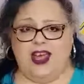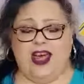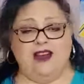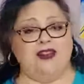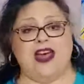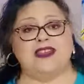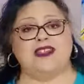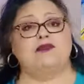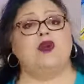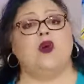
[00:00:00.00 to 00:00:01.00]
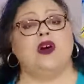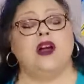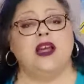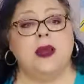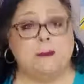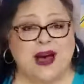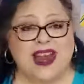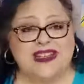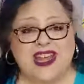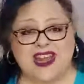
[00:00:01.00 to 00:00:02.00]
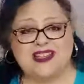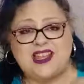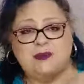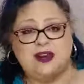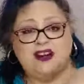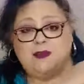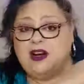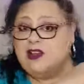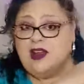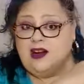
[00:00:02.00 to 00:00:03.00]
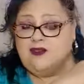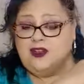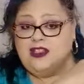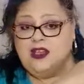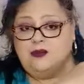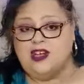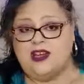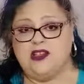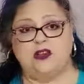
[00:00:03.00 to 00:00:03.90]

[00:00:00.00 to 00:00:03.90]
I've got some more my takes up here about a lot of different subjects.